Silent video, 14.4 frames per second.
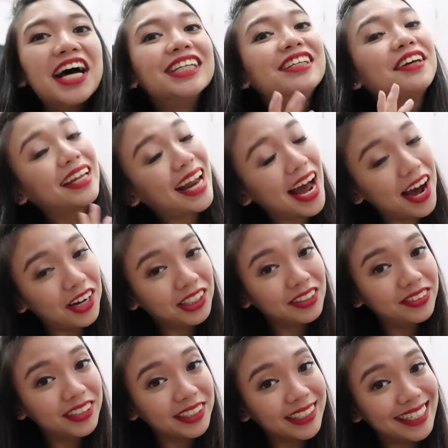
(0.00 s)
To get out
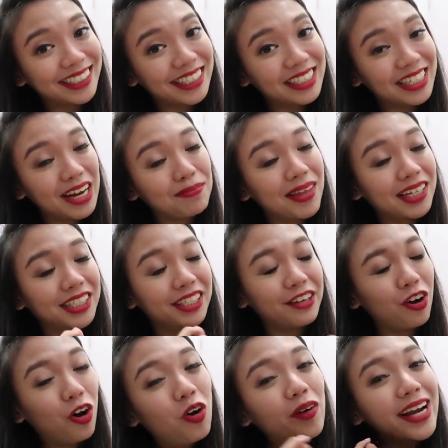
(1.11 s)
of a relationship that she
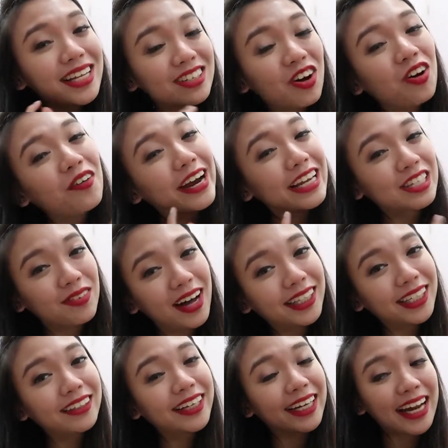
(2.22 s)
always
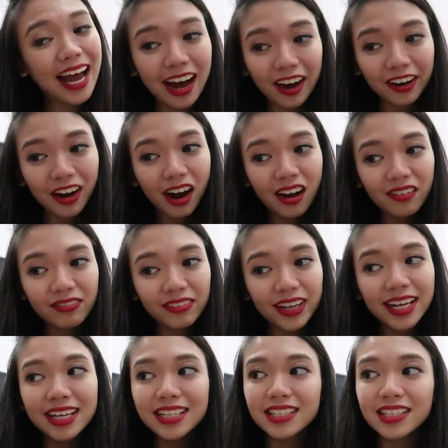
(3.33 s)
wanted to get out of
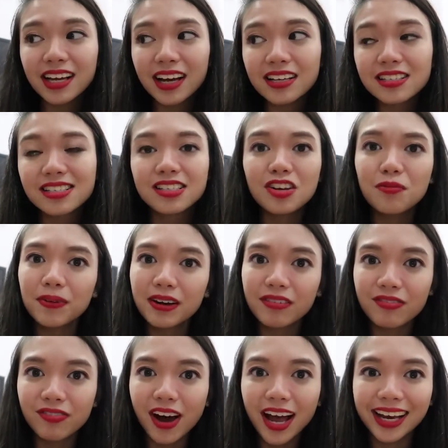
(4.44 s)
is super
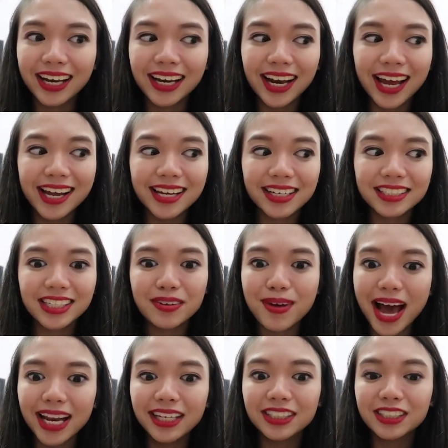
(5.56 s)
fun. Like, she
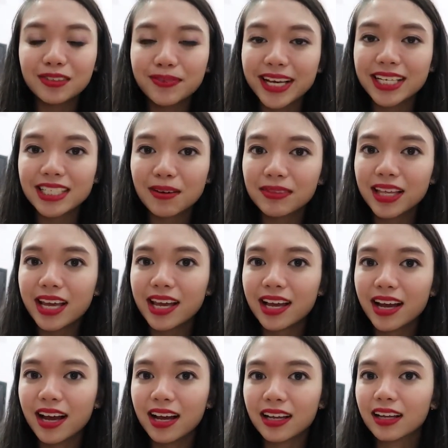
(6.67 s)
managed to make
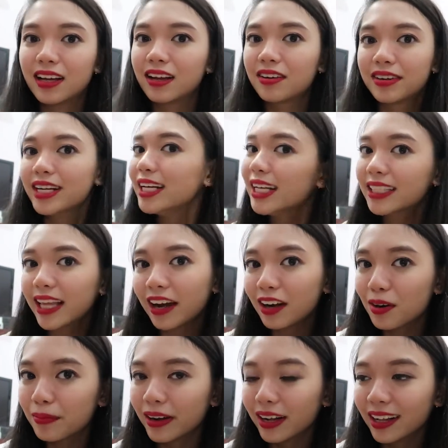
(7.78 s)
something really
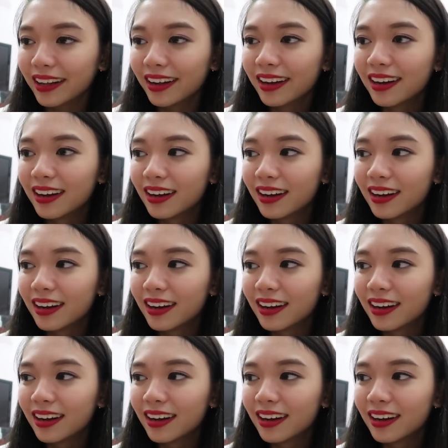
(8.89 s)
terrible